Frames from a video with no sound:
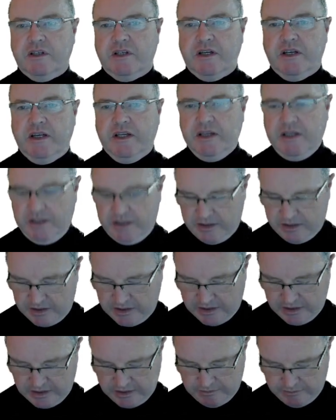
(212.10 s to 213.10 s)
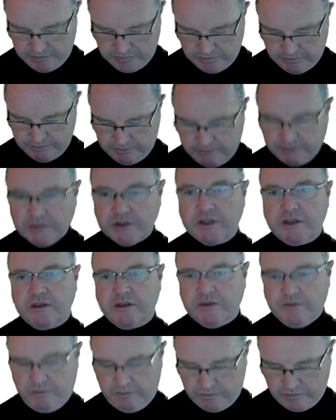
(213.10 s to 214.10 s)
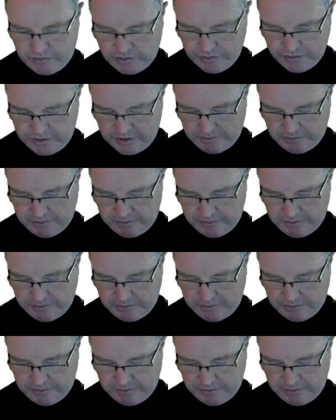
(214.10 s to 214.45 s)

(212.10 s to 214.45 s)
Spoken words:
and do